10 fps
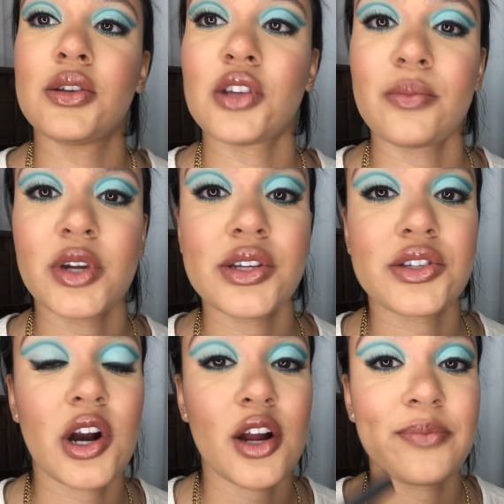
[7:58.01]
So I'm going to
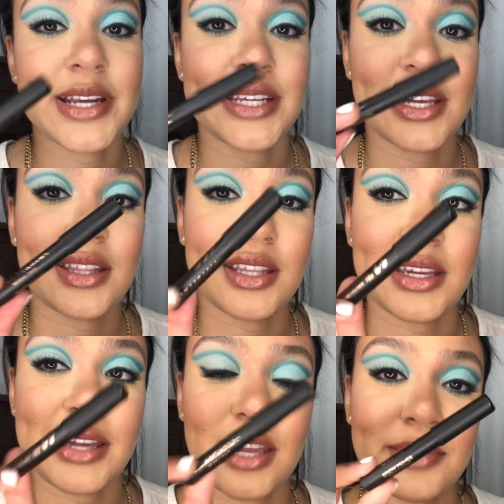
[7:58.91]
start off by taking the
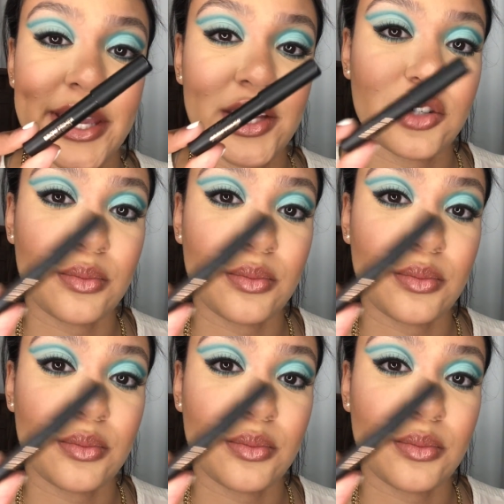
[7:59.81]
ABH